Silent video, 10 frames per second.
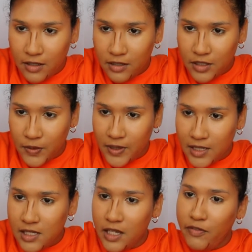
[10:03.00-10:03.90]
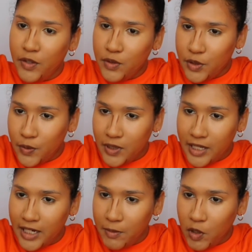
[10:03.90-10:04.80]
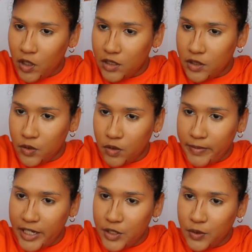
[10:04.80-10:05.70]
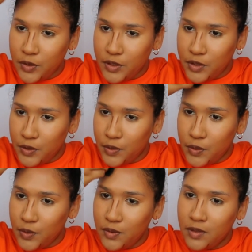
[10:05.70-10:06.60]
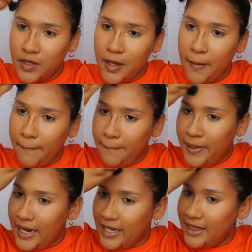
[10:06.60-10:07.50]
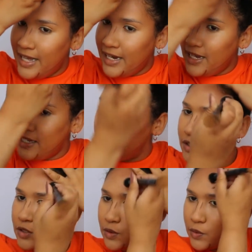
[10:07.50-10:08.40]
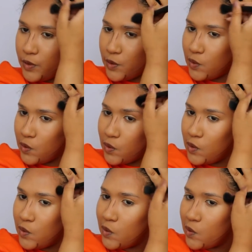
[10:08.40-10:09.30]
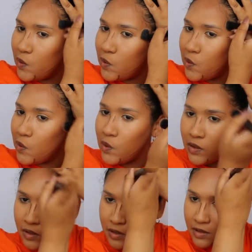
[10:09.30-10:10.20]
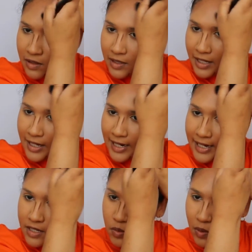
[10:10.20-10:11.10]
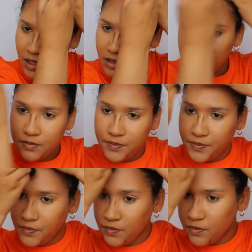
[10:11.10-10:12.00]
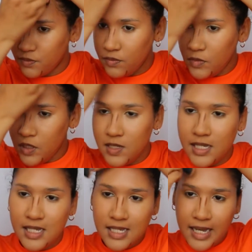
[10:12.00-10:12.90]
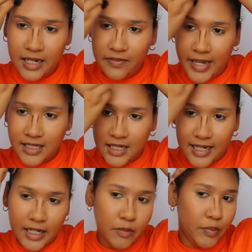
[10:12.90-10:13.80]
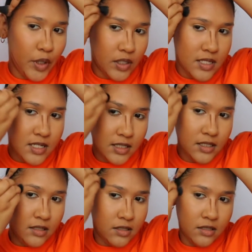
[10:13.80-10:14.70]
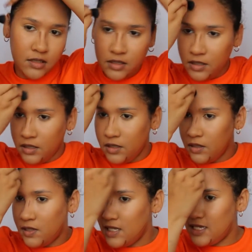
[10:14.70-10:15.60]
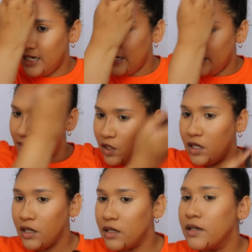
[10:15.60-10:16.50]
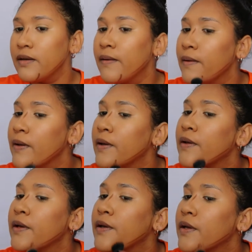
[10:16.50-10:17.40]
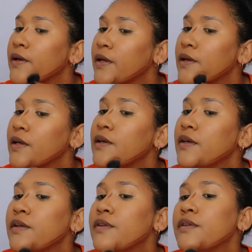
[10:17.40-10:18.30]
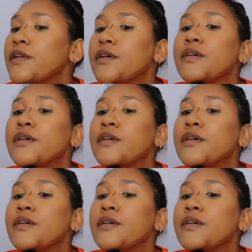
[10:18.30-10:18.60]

do this. If you do a cream contour, make sure to blend that into your hairline as well, because this is kind of acting like a bronzer because it's really dark and